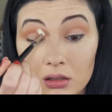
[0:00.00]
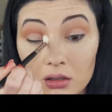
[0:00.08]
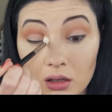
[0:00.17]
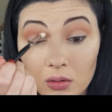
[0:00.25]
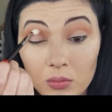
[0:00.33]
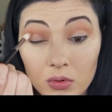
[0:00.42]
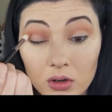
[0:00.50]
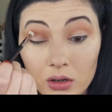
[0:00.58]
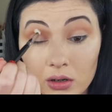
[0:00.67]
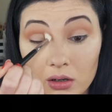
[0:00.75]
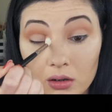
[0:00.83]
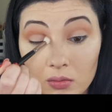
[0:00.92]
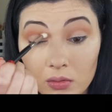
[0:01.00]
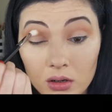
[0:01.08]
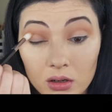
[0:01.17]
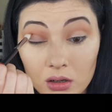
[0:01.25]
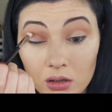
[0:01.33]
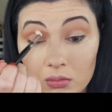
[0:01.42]
So I'm working.
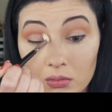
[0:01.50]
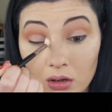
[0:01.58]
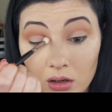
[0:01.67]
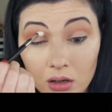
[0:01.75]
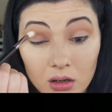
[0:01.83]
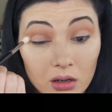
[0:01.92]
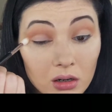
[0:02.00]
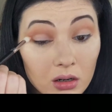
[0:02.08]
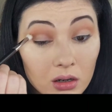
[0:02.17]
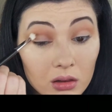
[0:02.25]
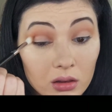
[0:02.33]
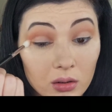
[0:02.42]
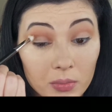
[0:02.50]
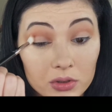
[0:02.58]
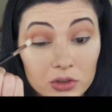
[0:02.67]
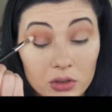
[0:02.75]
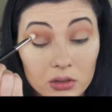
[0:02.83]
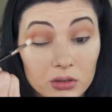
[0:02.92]
And then I'm
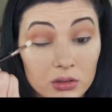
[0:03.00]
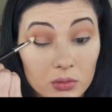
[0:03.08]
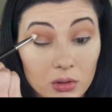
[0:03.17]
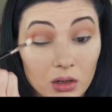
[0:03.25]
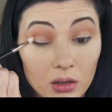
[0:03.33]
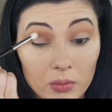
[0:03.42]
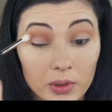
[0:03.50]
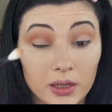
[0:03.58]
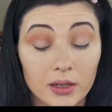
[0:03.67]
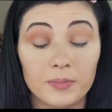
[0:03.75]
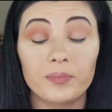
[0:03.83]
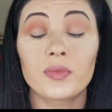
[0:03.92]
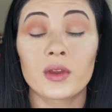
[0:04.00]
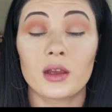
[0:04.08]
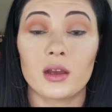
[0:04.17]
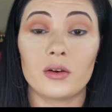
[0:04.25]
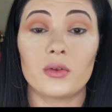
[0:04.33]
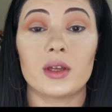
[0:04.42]
just going to go in
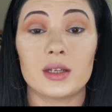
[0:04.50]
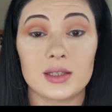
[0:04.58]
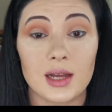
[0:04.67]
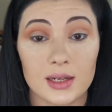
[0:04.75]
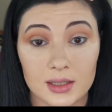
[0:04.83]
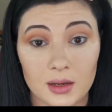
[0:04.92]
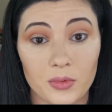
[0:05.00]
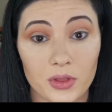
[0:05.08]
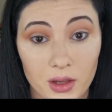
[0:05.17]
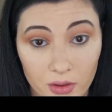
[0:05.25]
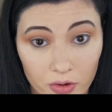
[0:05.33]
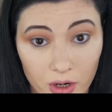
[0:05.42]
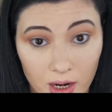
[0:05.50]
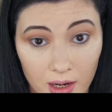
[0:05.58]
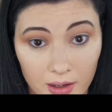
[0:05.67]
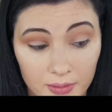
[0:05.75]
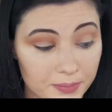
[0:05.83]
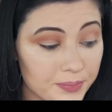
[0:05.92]
and do the exact same on the other eye.